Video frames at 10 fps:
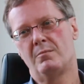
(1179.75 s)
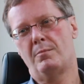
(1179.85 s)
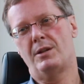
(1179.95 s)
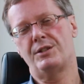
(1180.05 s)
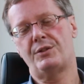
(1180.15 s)

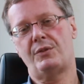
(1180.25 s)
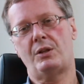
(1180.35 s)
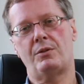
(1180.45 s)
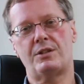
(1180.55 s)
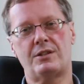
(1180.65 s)
Pause the video
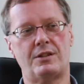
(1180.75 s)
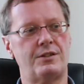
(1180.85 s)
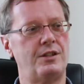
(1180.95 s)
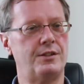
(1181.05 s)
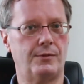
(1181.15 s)
and discuss
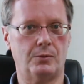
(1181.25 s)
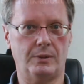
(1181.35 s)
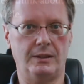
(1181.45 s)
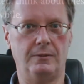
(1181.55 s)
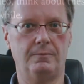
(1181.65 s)
these for a
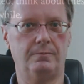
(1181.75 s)
while.